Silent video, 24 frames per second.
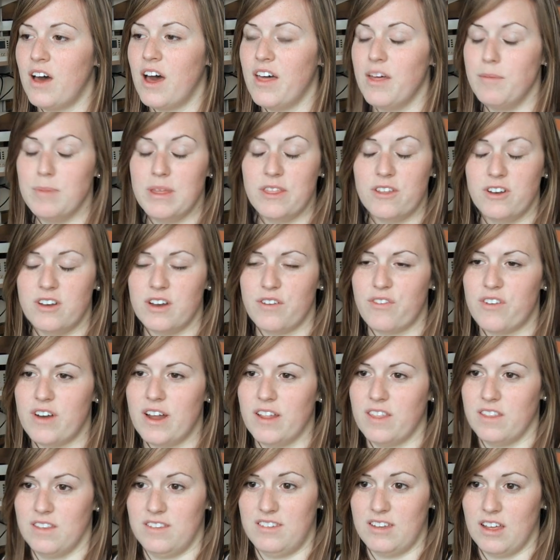I mean, they're different
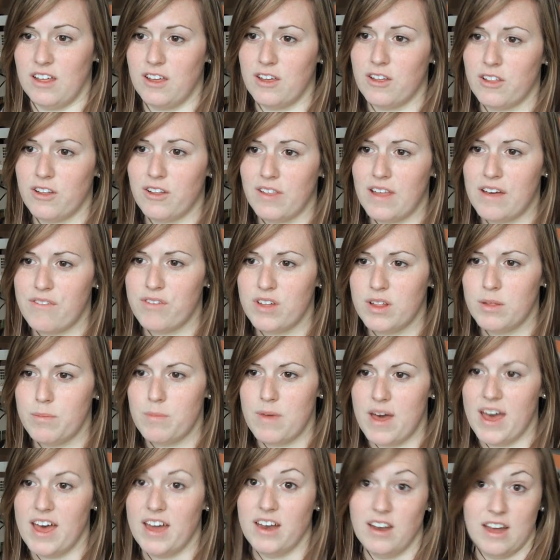at the cellular level
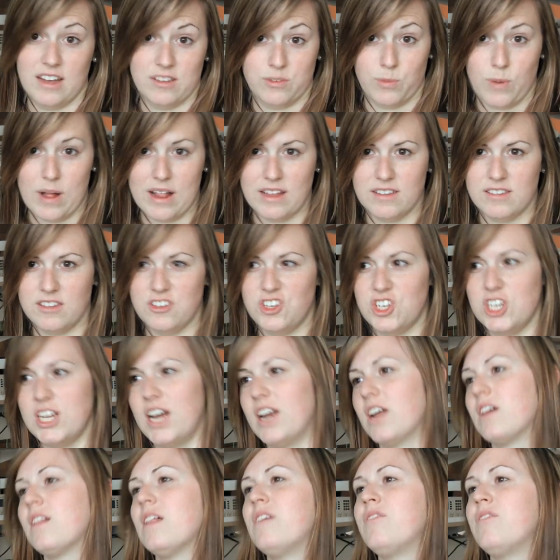and as well as the genetic